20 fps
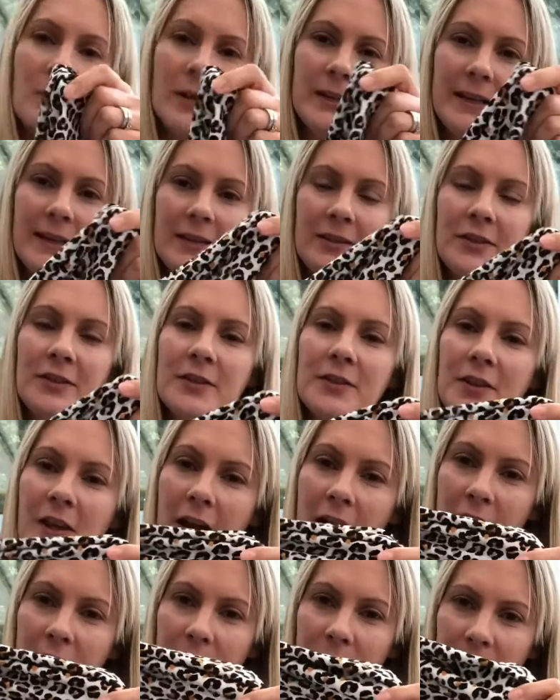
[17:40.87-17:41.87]
one, it's
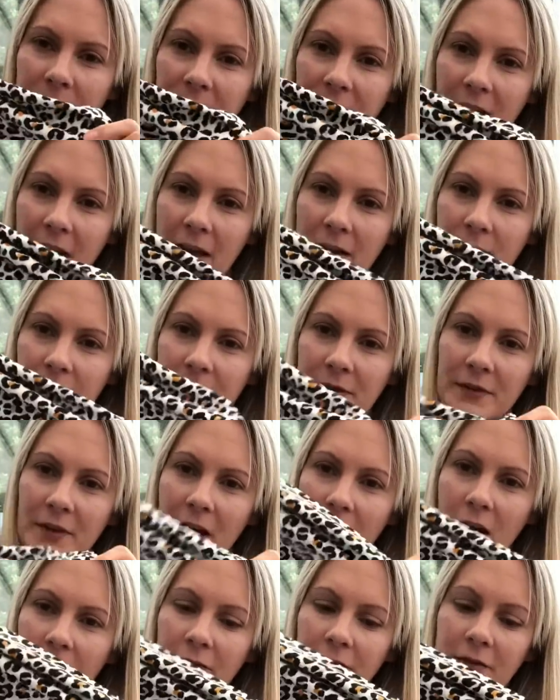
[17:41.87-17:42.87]
so
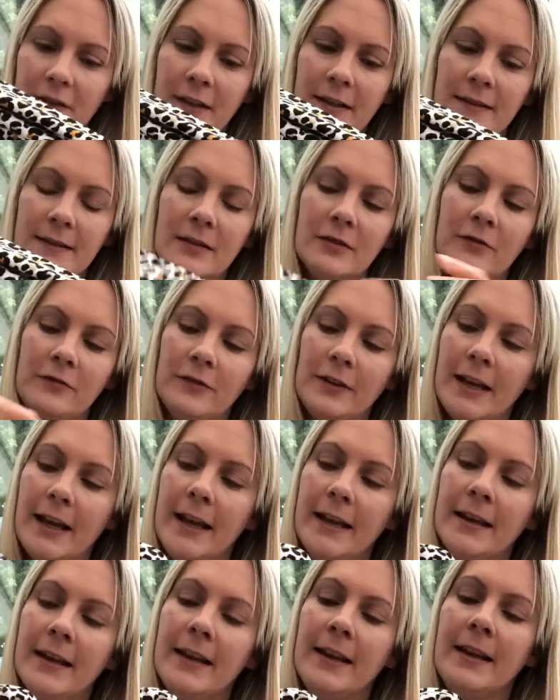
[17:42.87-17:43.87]
soft, it's
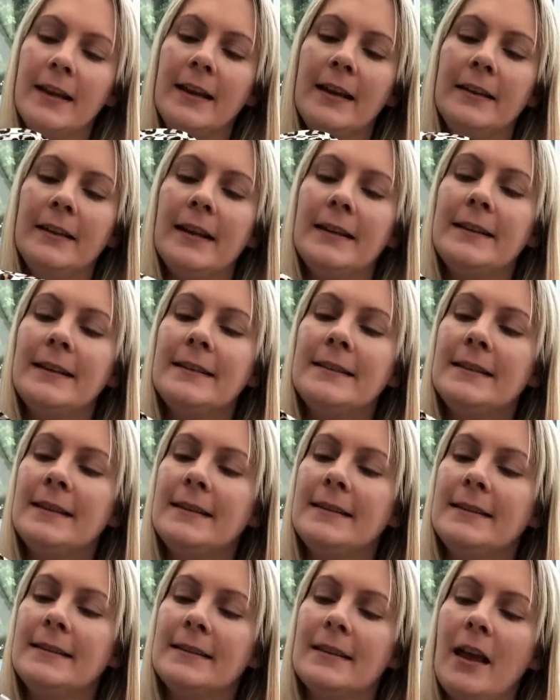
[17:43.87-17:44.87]
lovely. Now this
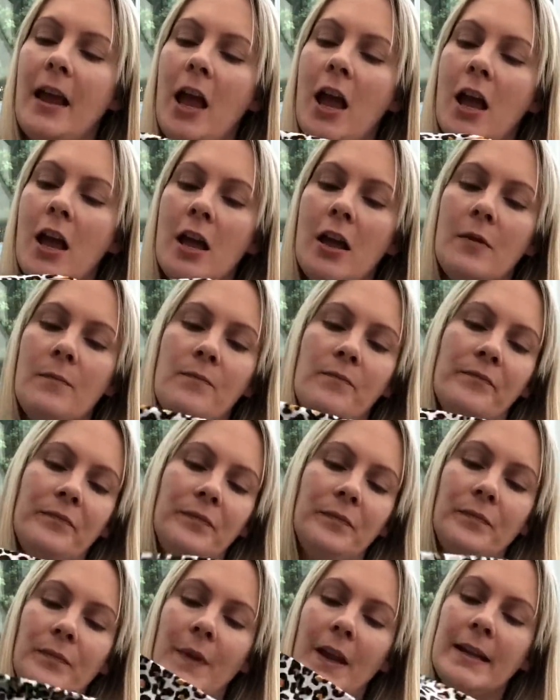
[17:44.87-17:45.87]
is an
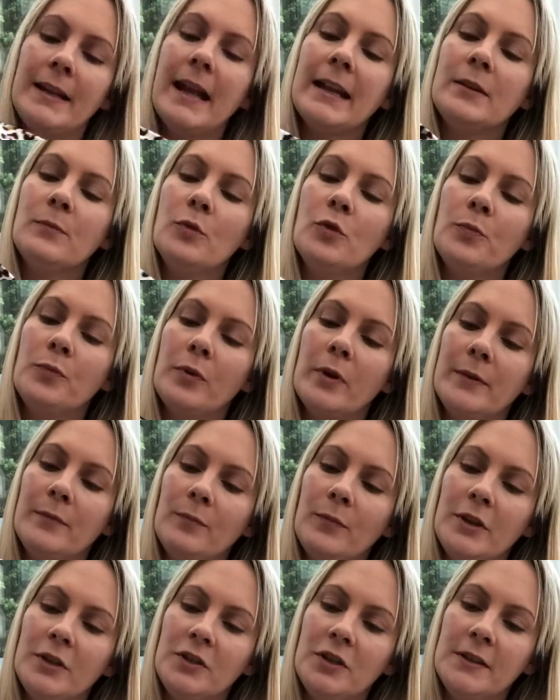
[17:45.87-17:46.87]
animal
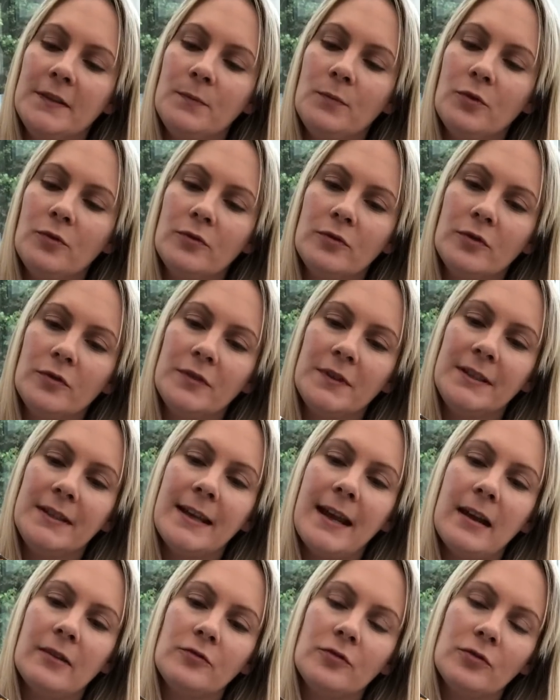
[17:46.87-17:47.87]
print, which is more sort of
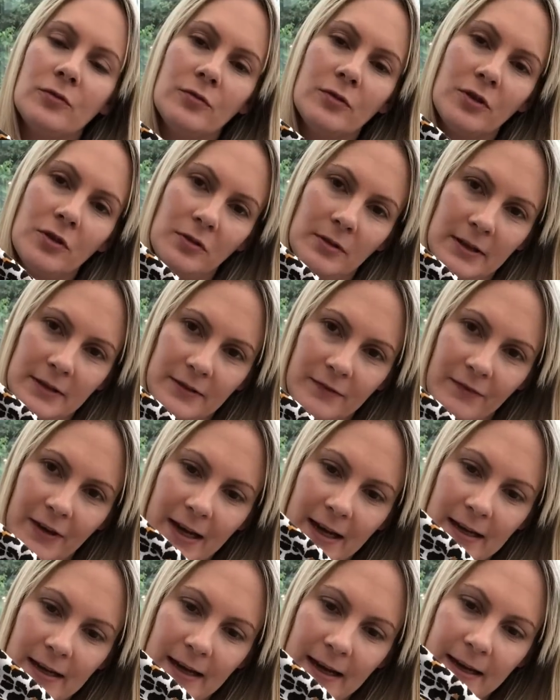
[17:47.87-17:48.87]
natural colours
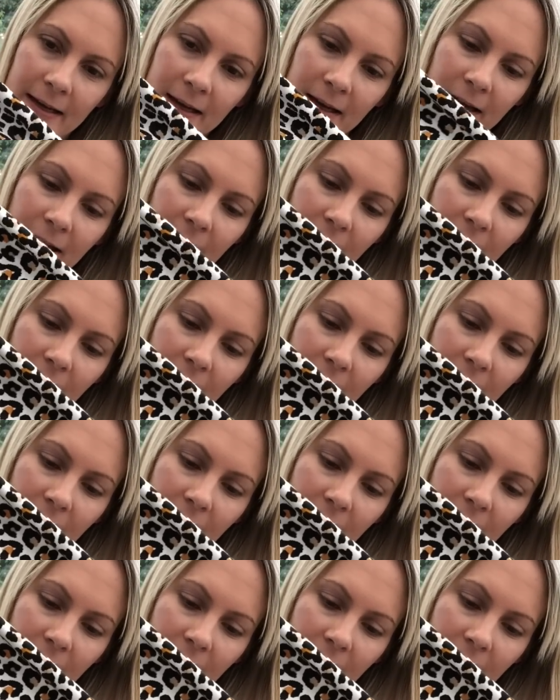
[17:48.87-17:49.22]
really.